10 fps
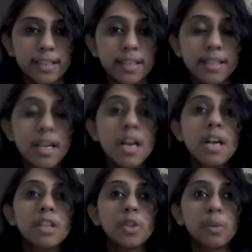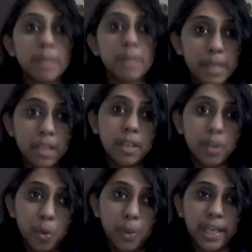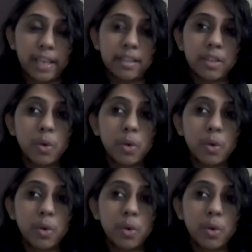things, so you must be knowing it.